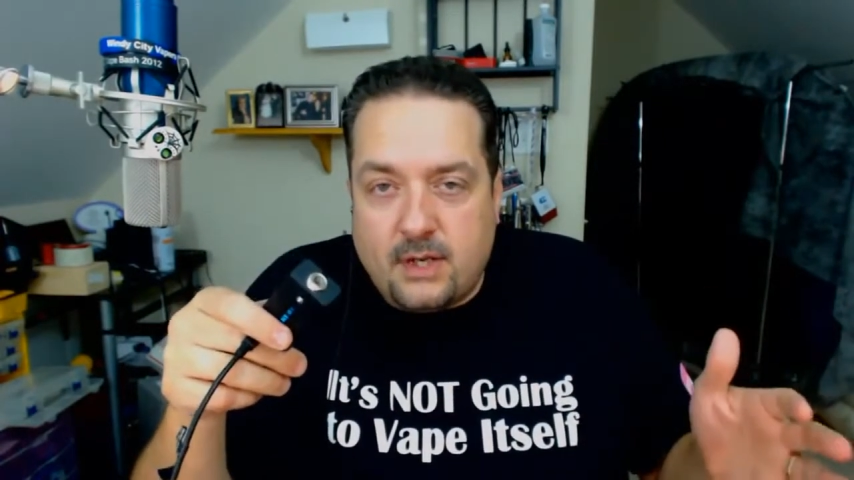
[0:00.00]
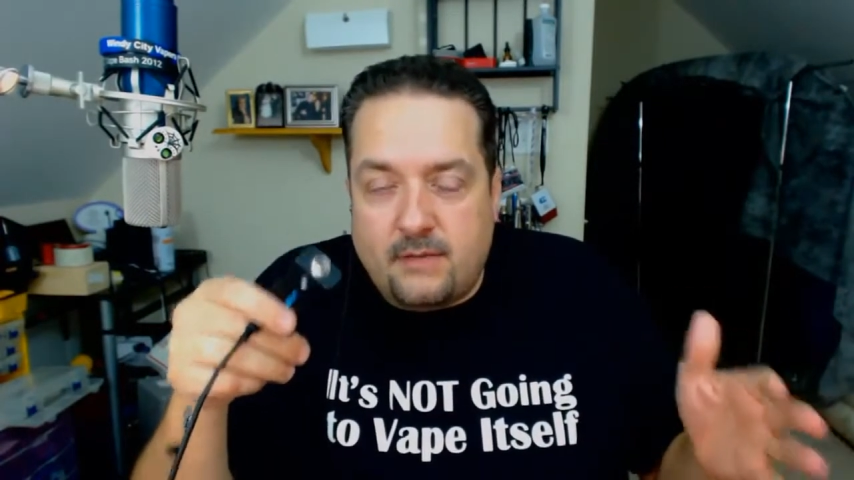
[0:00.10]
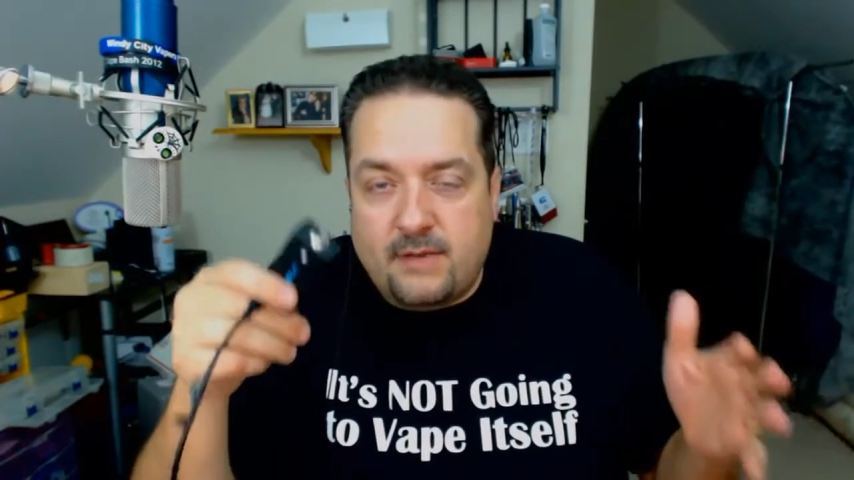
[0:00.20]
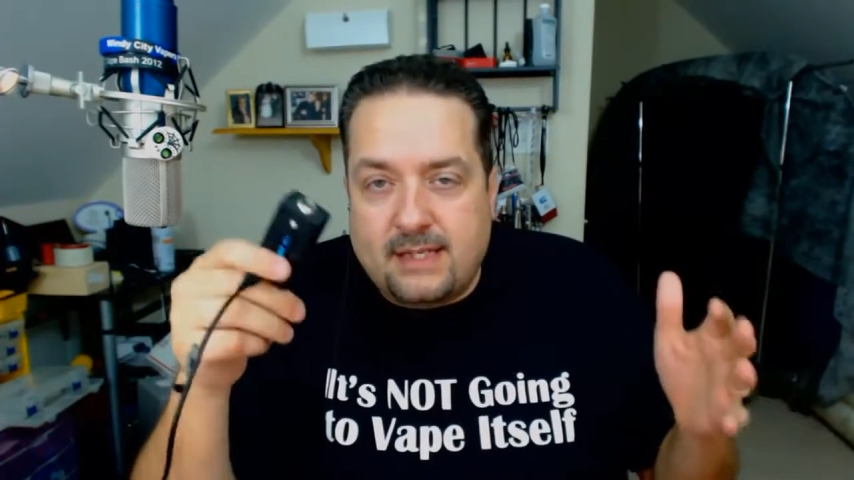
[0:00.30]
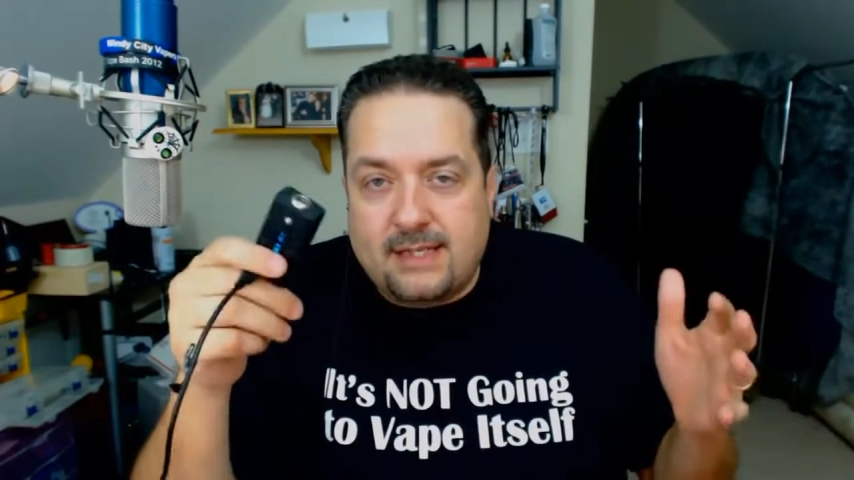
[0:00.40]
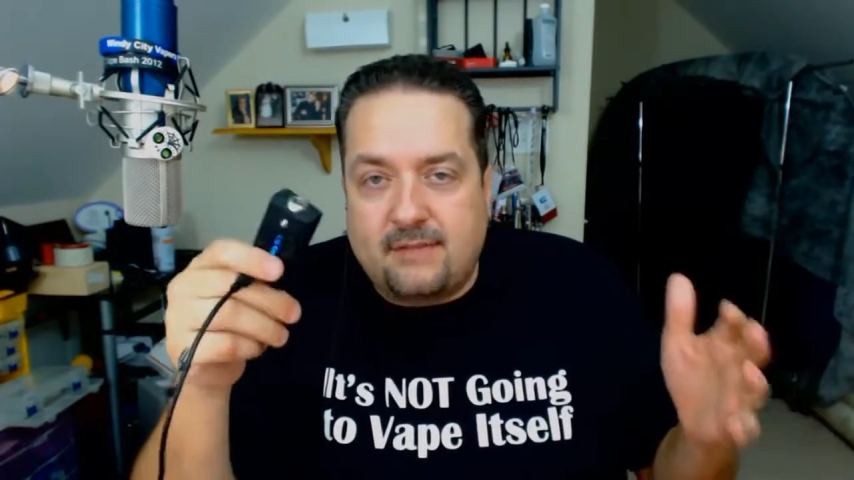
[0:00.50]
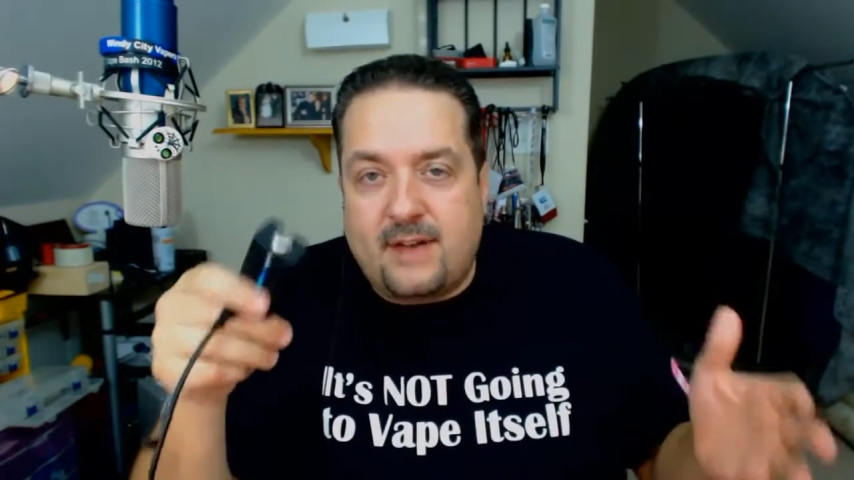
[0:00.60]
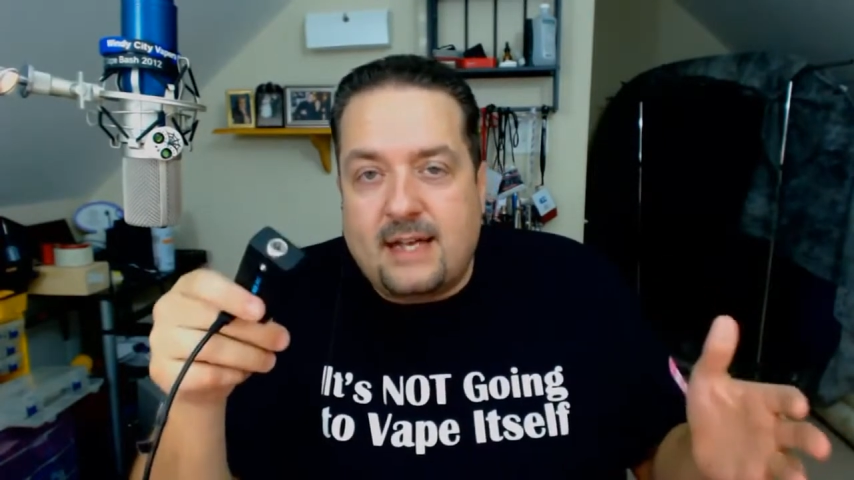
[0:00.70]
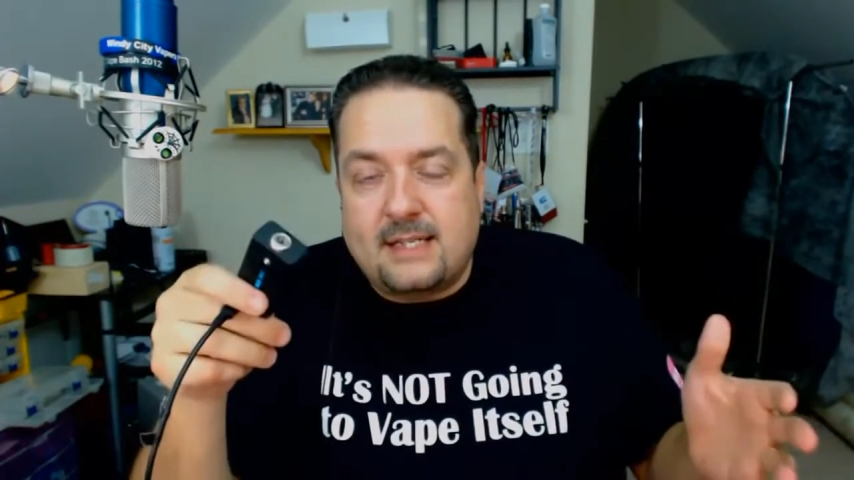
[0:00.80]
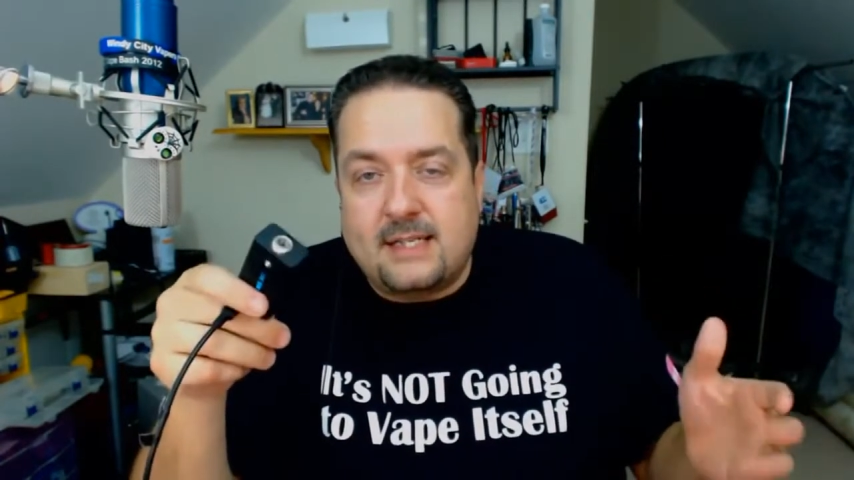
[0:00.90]
of these
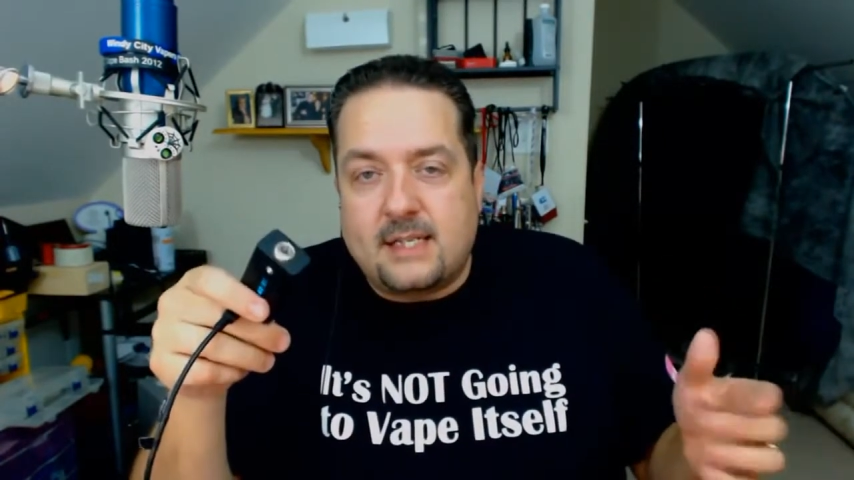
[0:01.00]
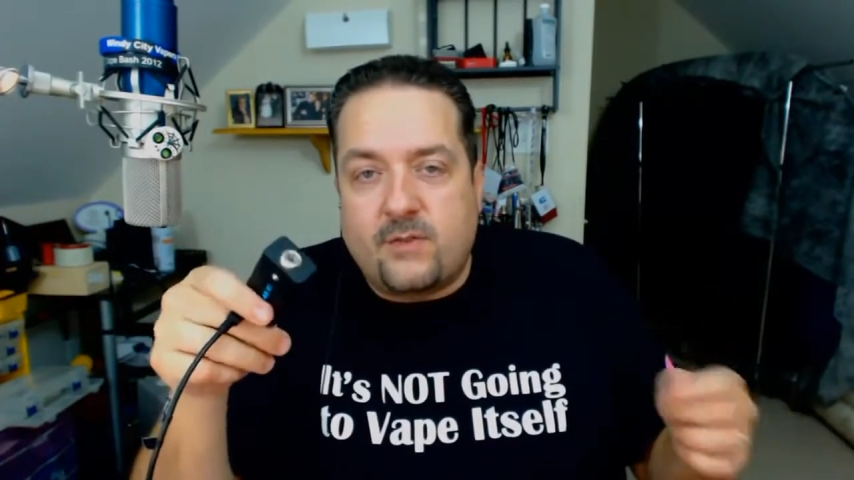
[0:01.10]
devices.